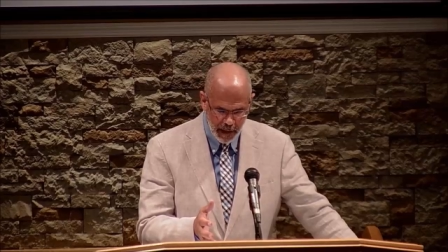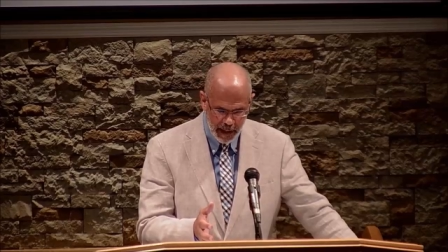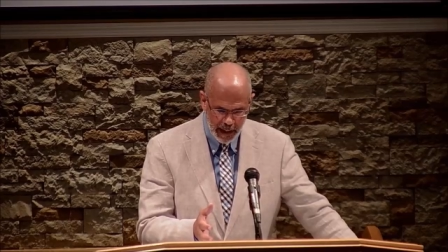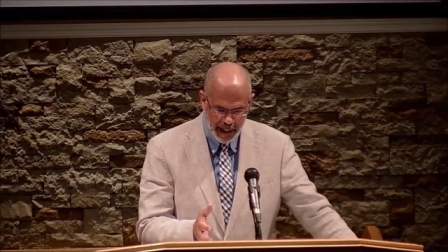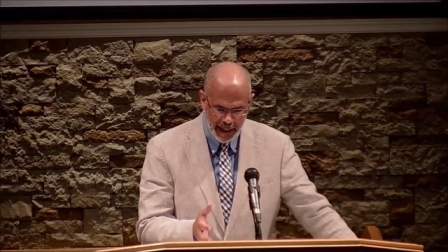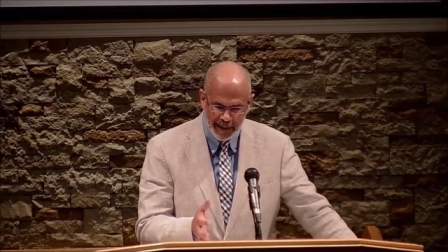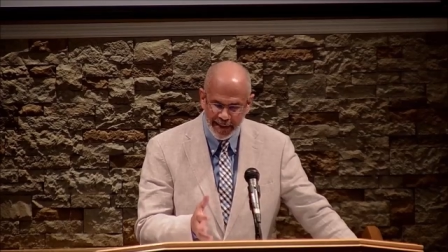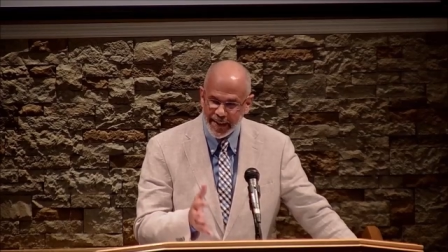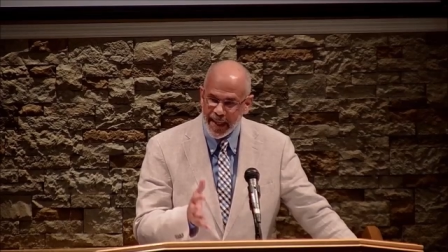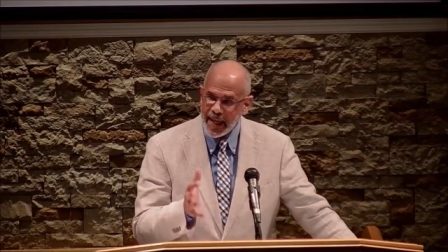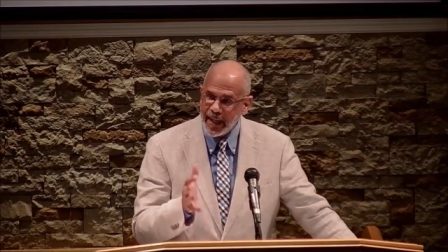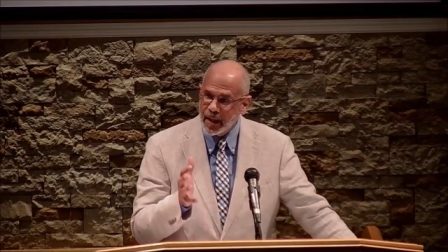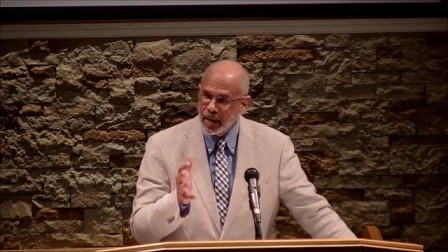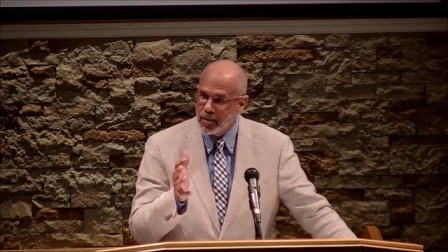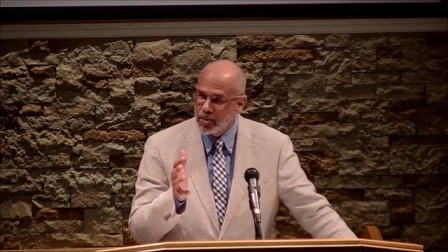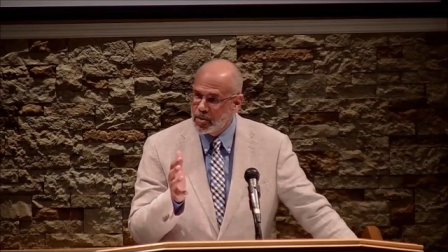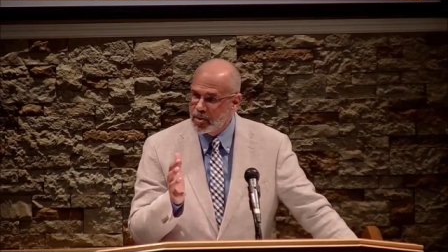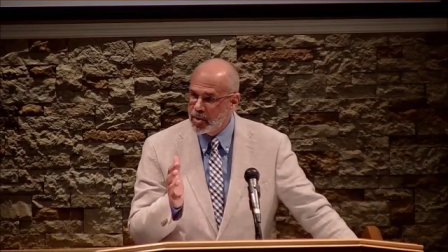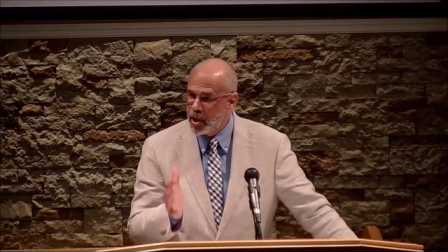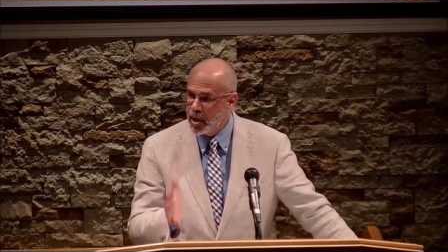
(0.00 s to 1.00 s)
and they
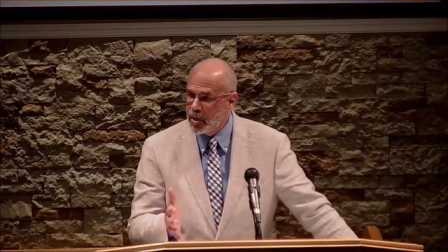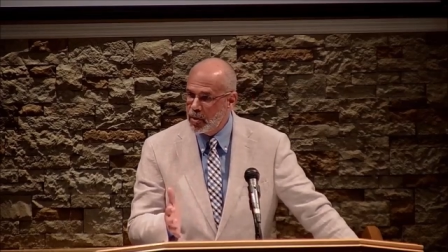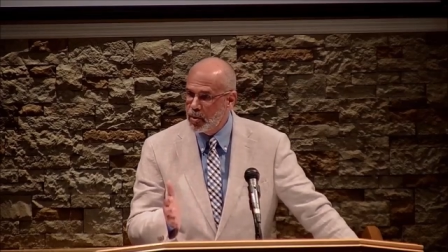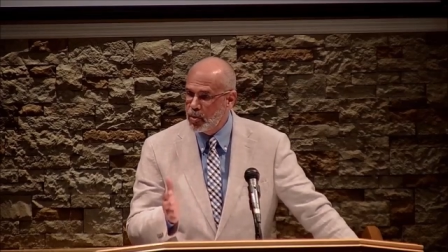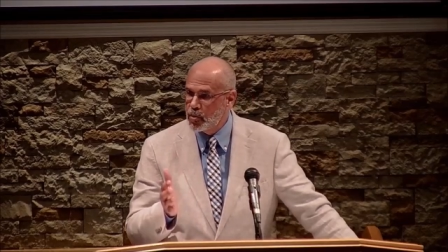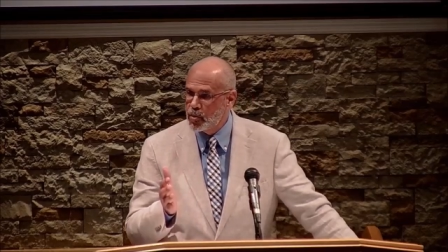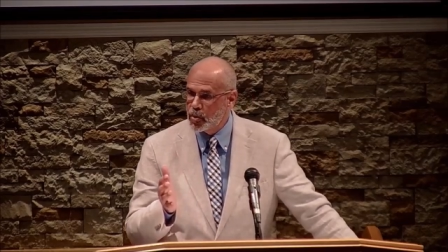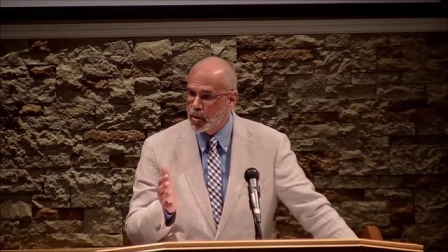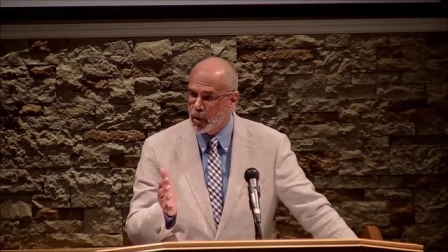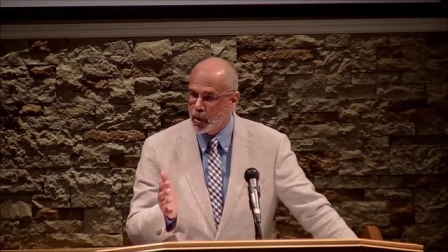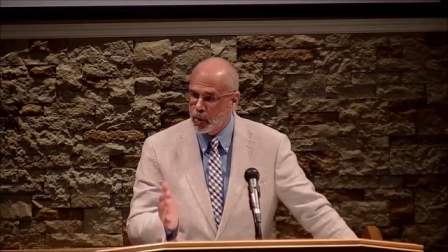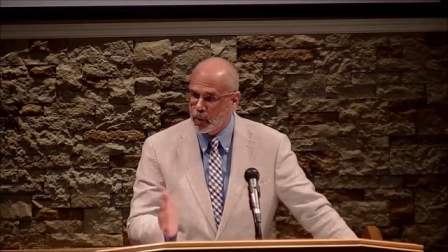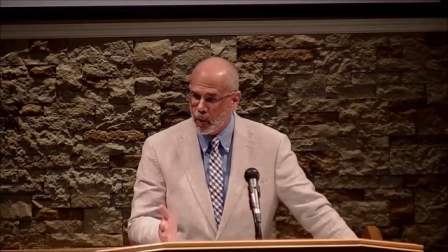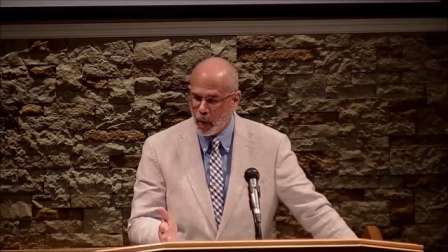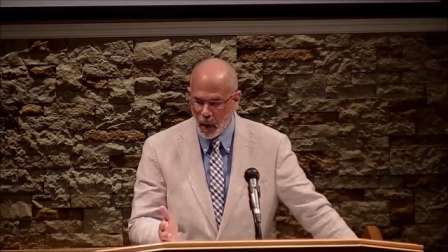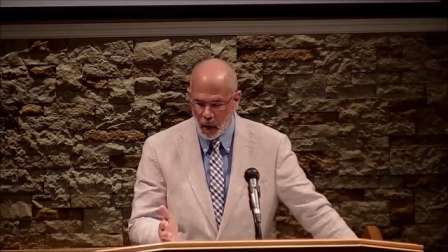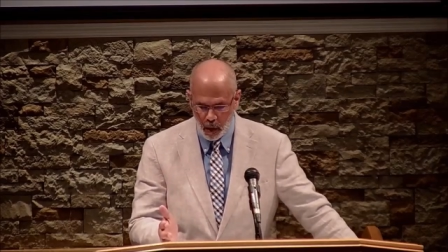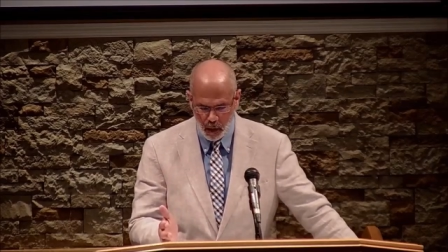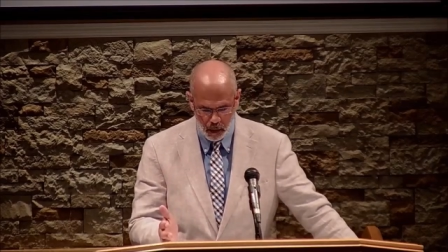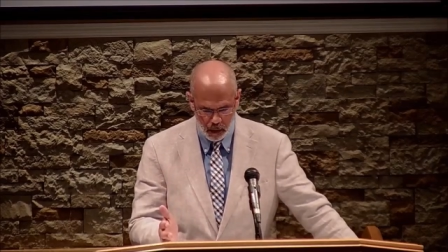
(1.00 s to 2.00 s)
continued to
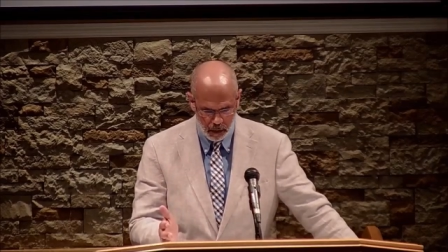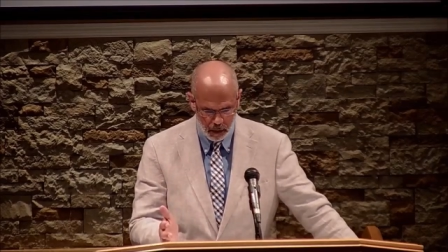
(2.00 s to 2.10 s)
grow.